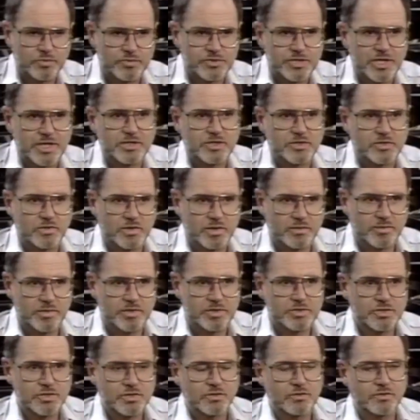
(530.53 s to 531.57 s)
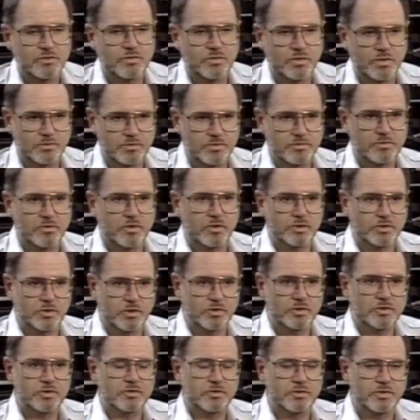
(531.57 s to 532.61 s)
Zoran Perisic designed the
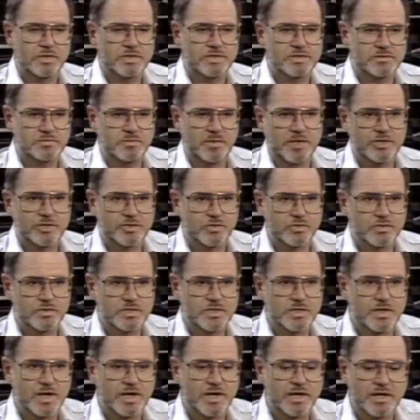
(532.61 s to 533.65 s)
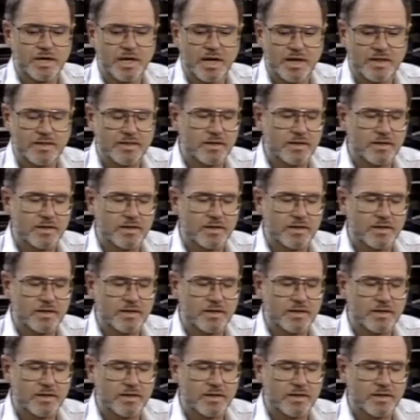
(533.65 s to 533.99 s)
moving stills front projection unit,